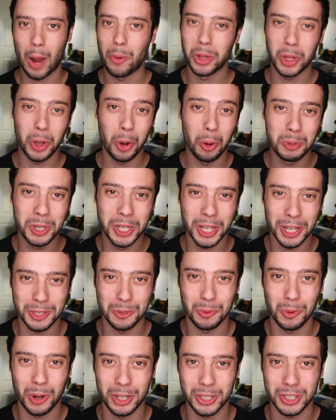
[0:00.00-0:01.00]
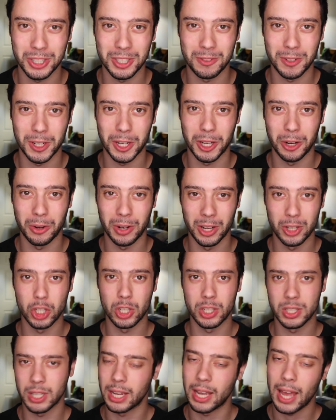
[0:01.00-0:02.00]
I really hope she doesn't watch this video and
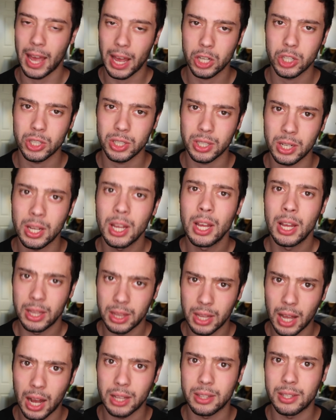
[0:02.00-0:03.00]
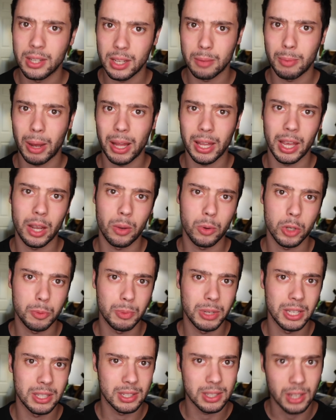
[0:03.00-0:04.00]
she's like, actually, Natti in my language
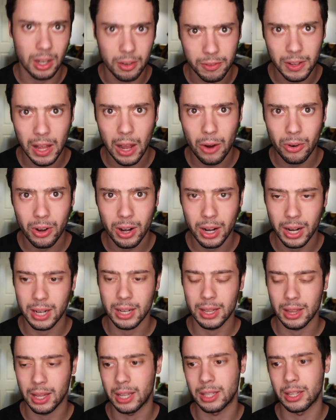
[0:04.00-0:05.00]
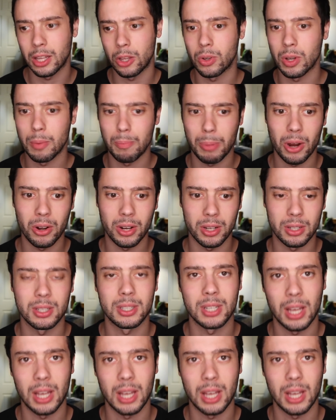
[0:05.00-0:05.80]
means sunflower and I didn't like that you compared it to